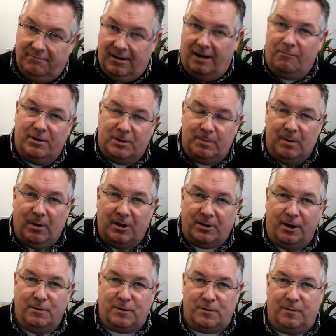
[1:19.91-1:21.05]
I want you to be my
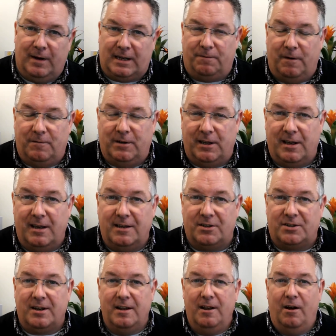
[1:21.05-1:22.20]
coach for the next 50 years.